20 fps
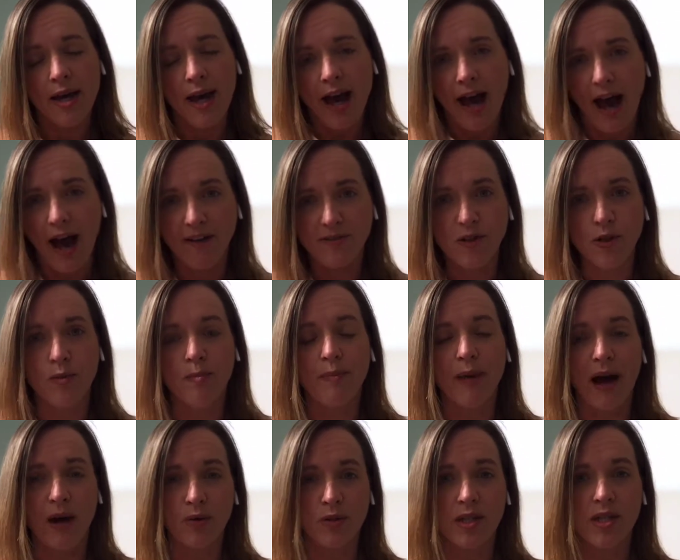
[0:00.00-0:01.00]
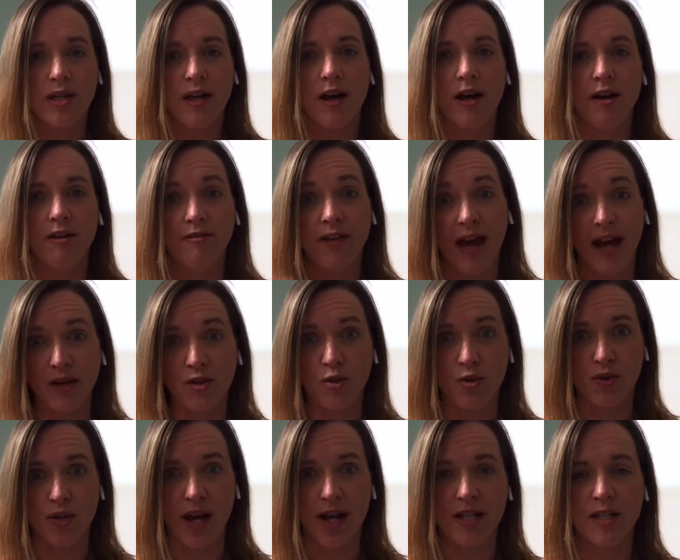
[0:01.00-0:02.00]
after bouts of
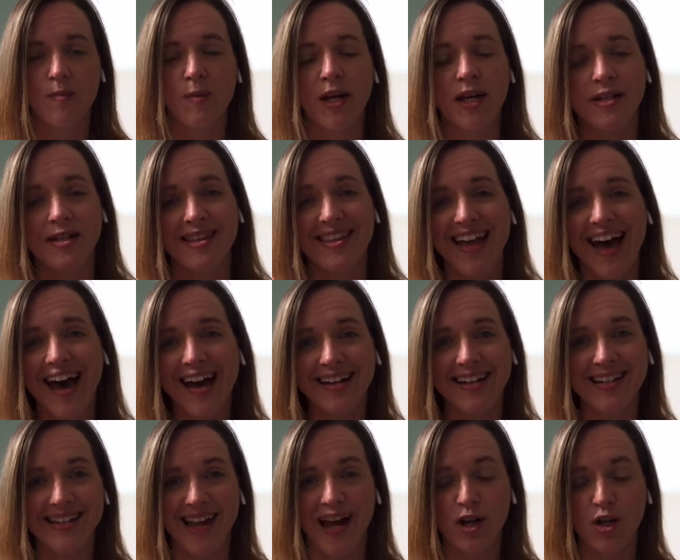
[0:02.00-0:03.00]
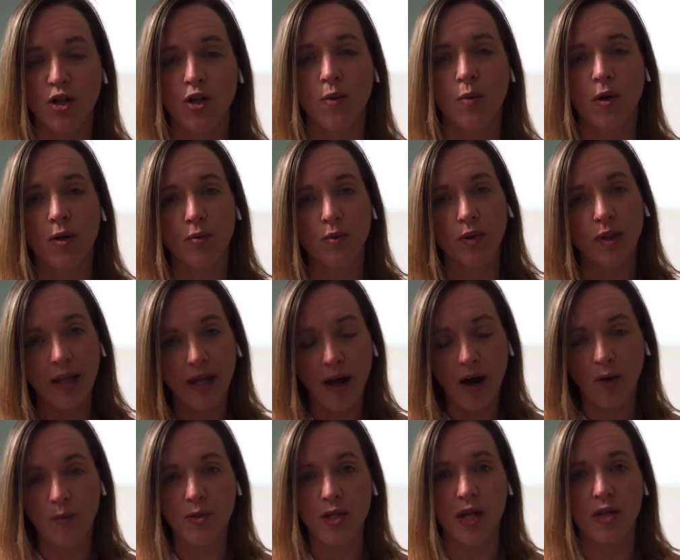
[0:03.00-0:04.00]
exercise, because that is actually what really
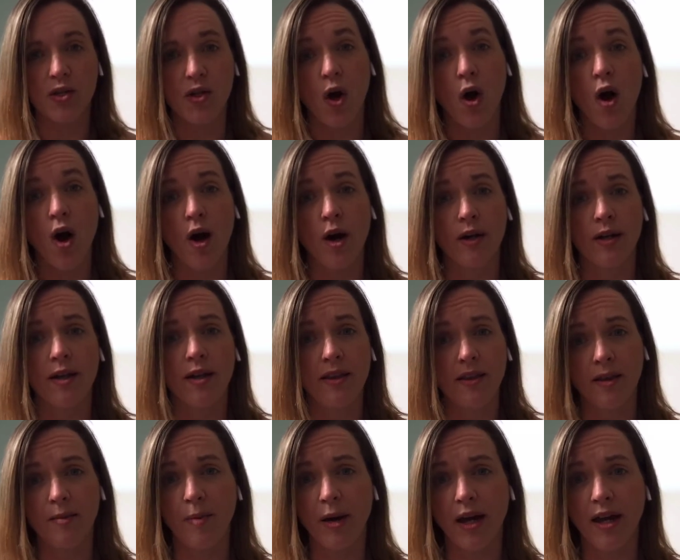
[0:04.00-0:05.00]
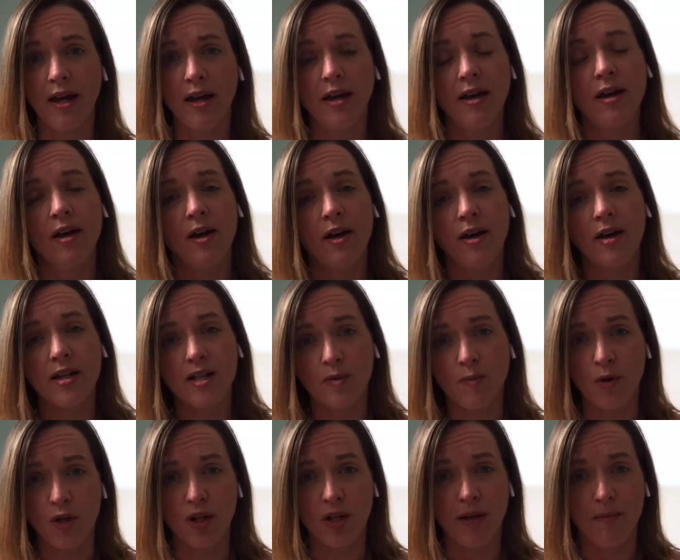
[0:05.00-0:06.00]
helps us on the bike,
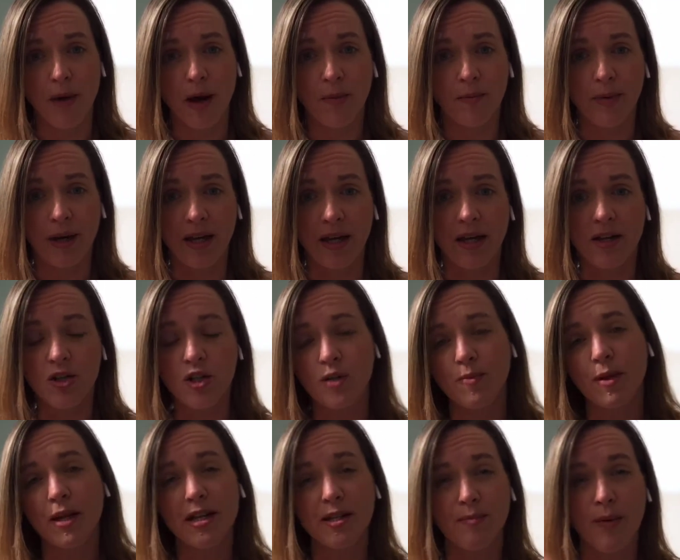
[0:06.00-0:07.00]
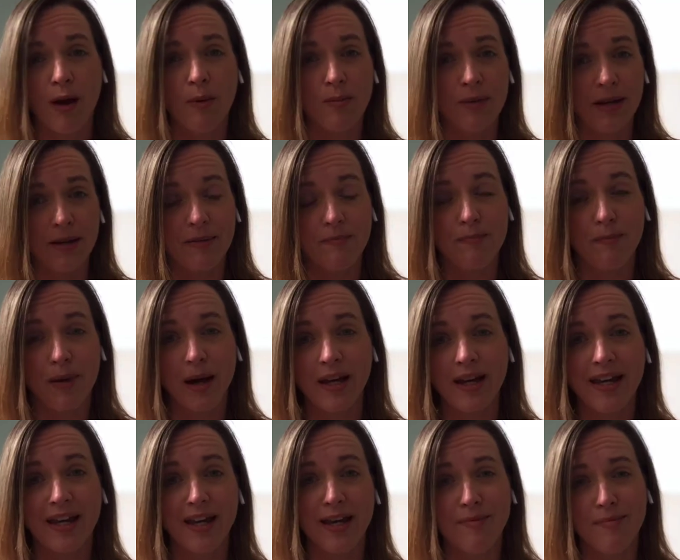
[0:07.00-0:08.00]
especially in mountain biking, just because mountain
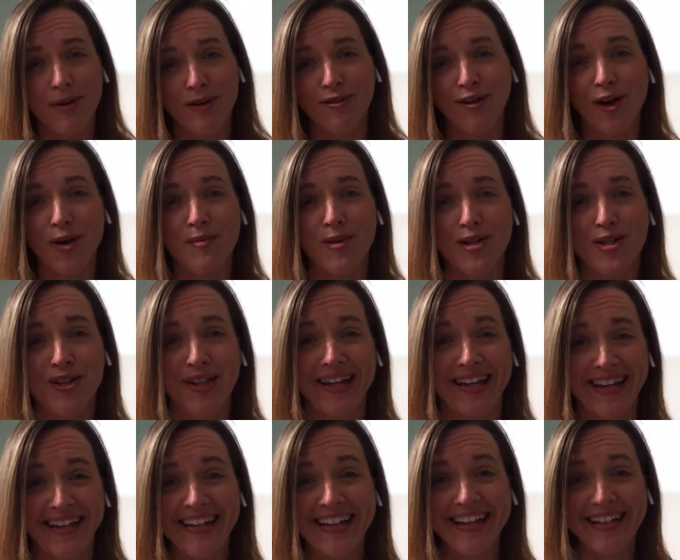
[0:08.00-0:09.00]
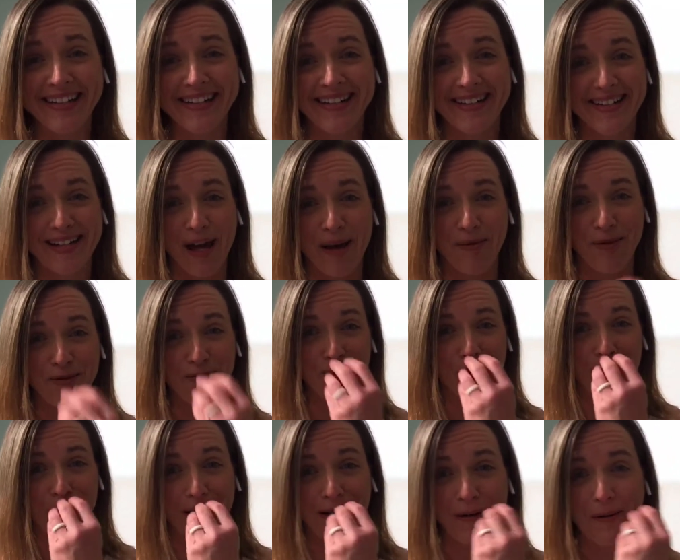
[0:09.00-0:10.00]
biking can be very much like a hit type of
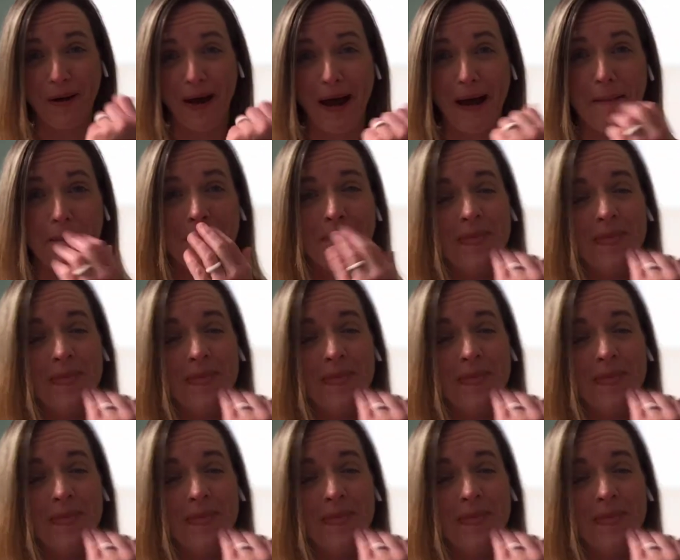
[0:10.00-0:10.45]
movement, okay?